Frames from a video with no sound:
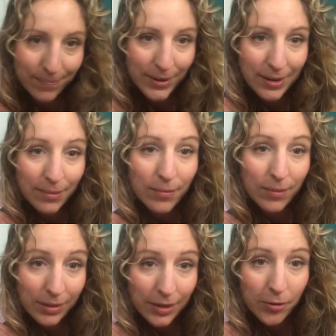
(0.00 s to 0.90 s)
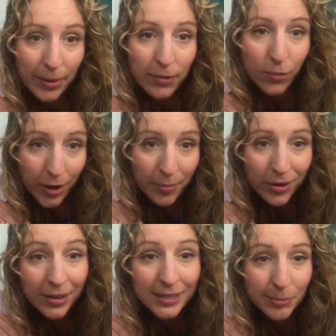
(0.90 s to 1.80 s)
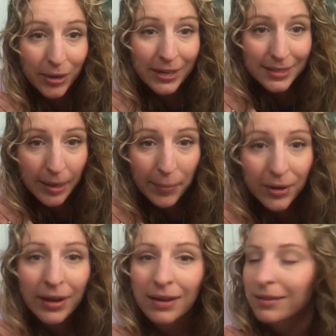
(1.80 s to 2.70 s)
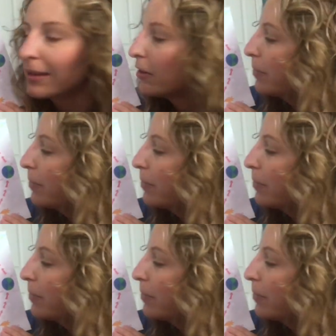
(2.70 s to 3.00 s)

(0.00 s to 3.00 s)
But a little bit warmer in spring and summer and a little